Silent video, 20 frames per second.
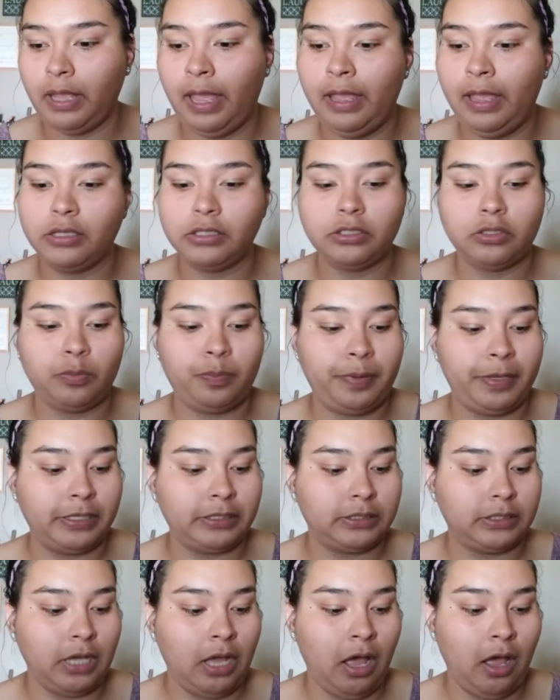I also
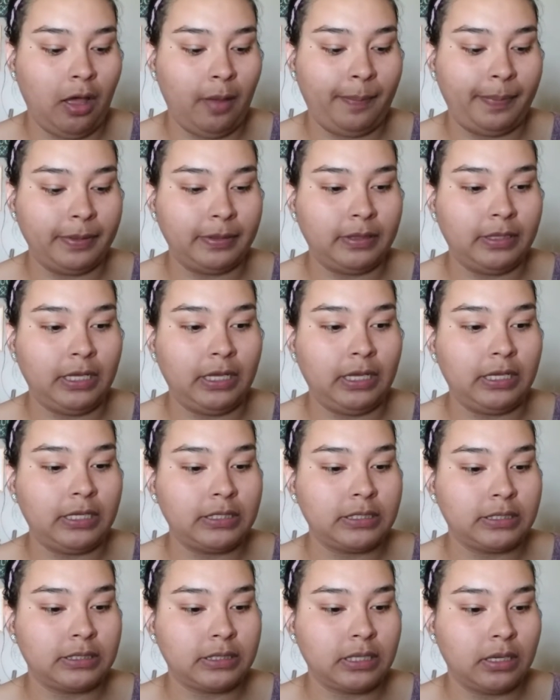picked up
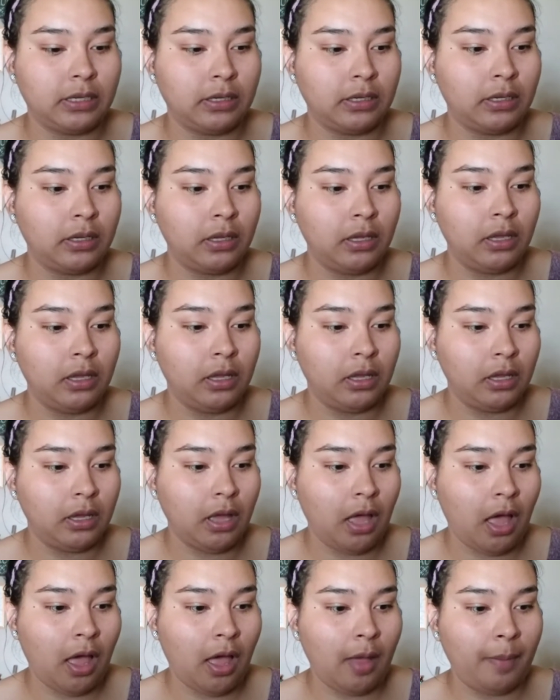these
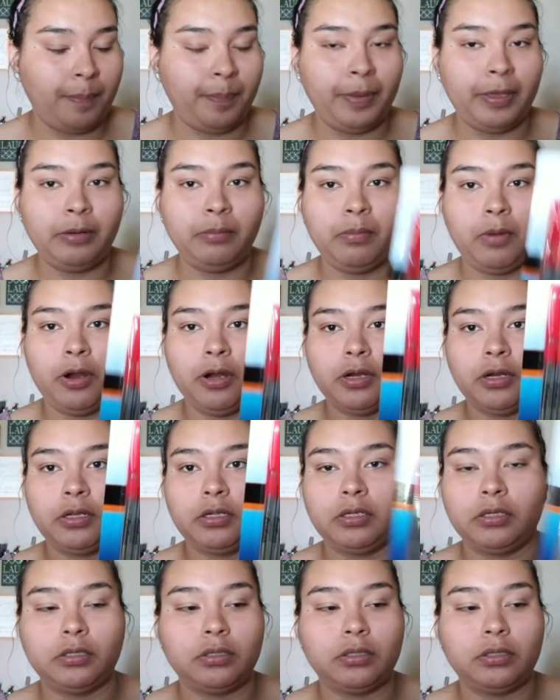uh, pen mark